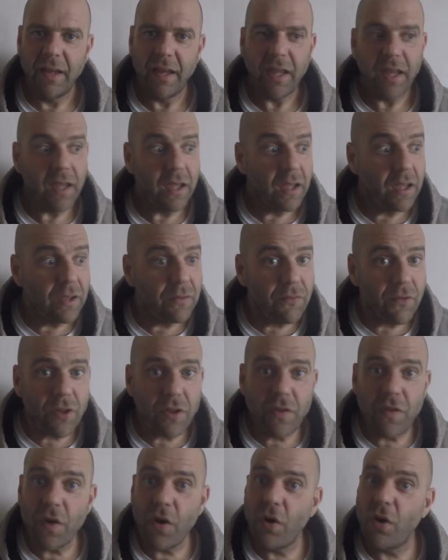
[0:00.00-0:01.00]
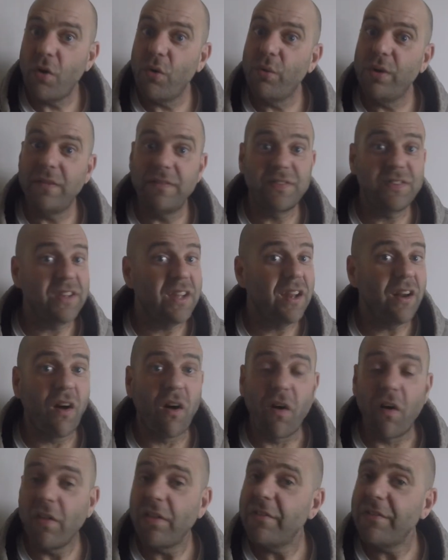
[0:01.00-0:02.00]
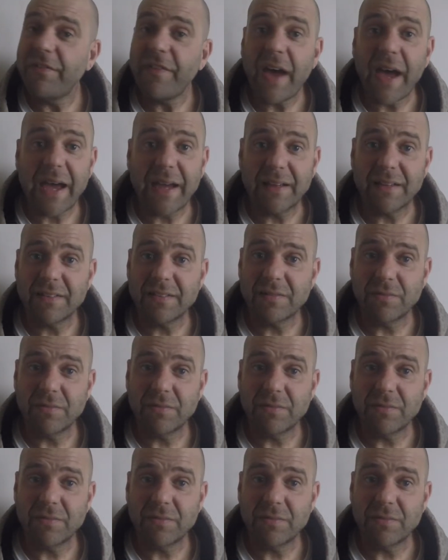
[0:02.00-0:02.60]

Even though we've seen all the facts